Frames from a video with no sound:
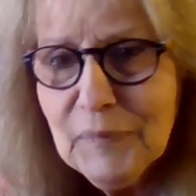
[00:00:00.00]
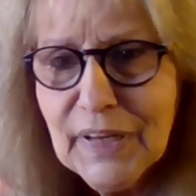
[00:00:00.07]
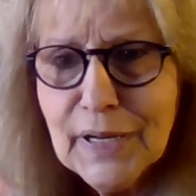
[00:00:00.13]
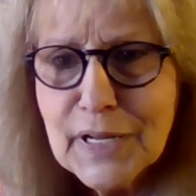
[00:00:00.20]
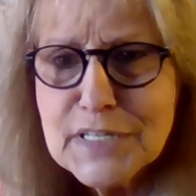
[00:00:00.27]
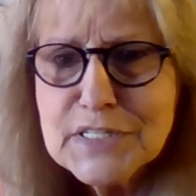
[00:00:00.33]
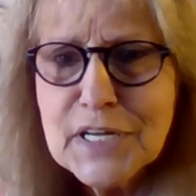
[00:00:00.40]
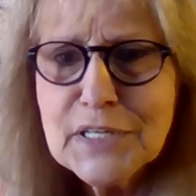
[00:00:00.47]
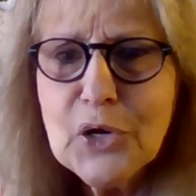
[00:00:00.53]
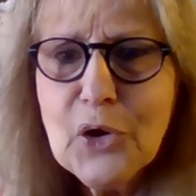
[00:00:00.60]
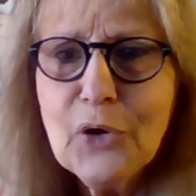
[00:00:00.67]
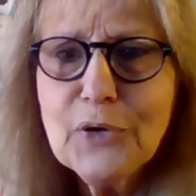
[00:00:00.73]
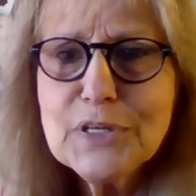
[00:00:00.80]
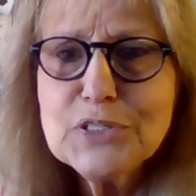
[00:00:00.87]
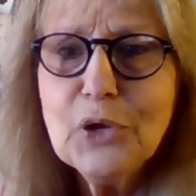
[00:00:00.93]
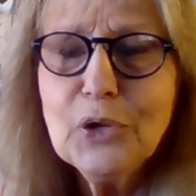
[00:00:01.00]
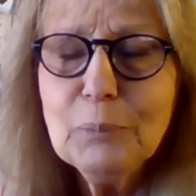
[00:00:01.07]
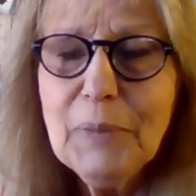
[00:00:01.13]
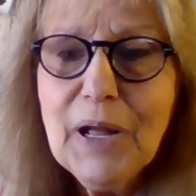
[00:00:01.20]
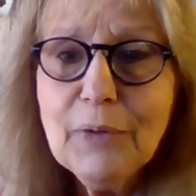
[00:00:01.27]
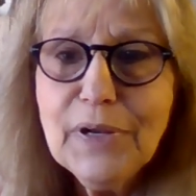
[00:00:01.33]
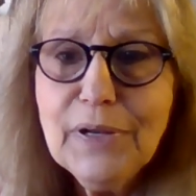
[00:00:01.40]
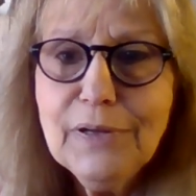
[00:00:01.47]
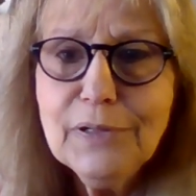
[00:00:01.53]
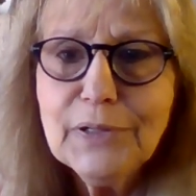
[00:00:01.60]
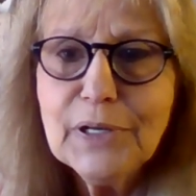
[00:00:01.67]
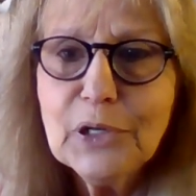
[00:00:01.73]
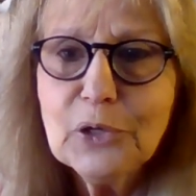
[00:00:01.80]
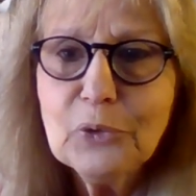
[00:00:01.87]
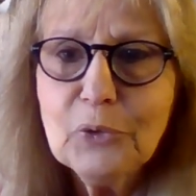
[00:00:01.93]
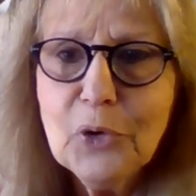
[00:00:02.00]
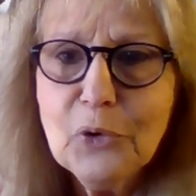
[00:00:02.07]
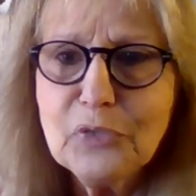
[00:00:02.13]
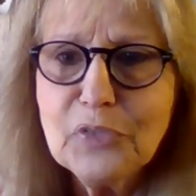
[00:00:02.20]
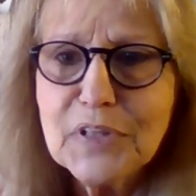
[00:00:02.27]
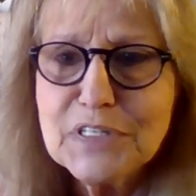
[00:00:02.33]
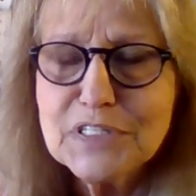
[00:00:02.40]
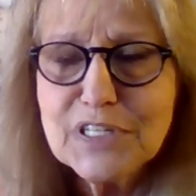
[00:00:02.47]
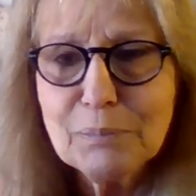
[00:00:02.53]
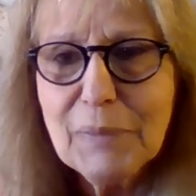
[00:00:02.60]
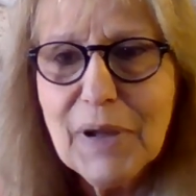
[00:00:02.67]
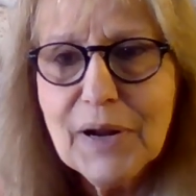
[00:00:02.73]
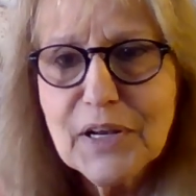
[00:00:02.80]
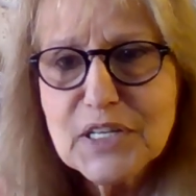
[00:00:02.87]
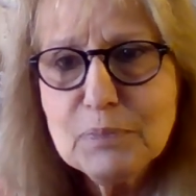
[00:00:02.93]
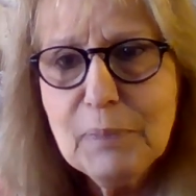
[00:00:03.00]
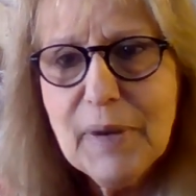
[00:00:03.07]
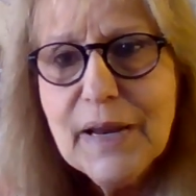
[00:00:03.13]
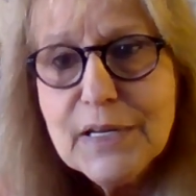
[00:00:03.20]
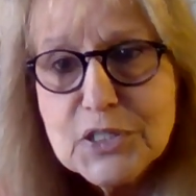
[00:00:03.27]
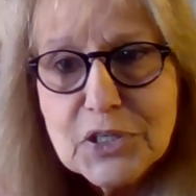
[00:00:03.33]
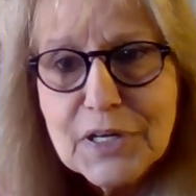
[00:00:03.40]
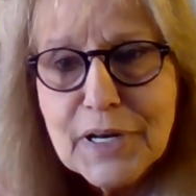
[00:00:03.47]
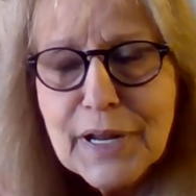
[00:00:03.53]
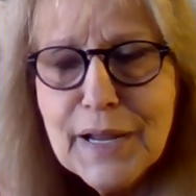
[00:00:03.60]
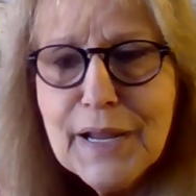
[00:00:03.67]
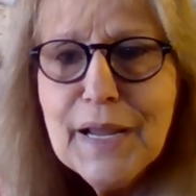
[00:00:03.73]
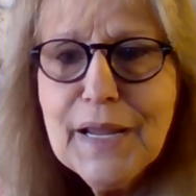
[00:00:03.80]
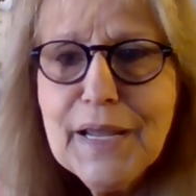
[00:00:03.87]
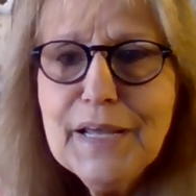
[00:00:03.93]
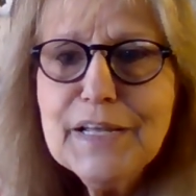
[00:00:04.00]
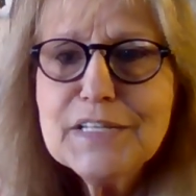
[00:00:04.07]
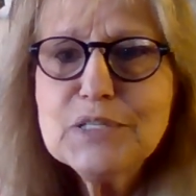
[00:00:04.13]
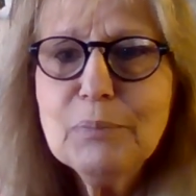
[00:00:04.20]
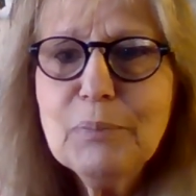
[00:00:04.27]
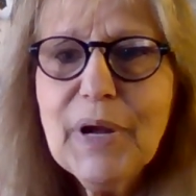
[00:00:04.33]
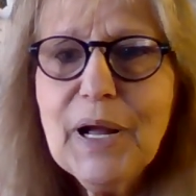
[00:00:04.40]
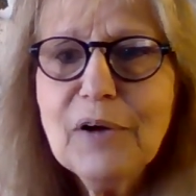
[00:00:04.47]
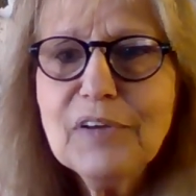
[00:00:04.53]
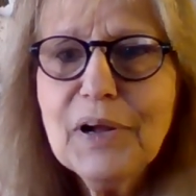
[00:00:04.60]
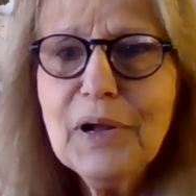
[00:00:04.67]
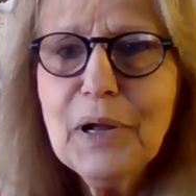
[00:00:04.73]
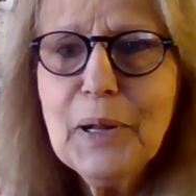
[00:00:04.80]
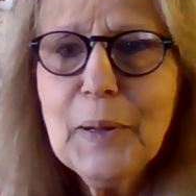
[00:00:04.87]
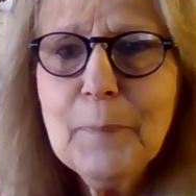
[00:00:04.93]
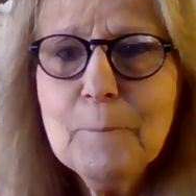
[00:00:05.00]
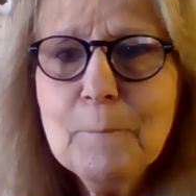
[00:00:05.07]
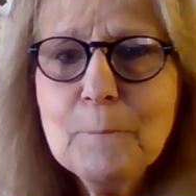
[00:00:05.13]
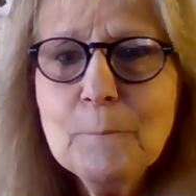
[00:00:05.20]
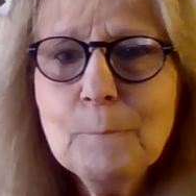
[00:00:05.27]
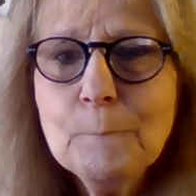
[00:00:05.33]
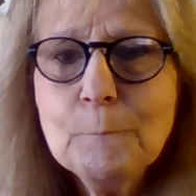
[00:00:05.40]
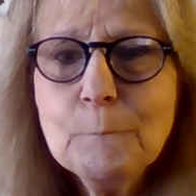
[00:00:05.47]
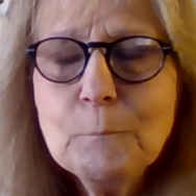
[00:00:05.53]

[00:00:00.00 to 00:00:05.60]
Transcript: Now, Sun card is all about healing and growth, it's about expansion, it's about um,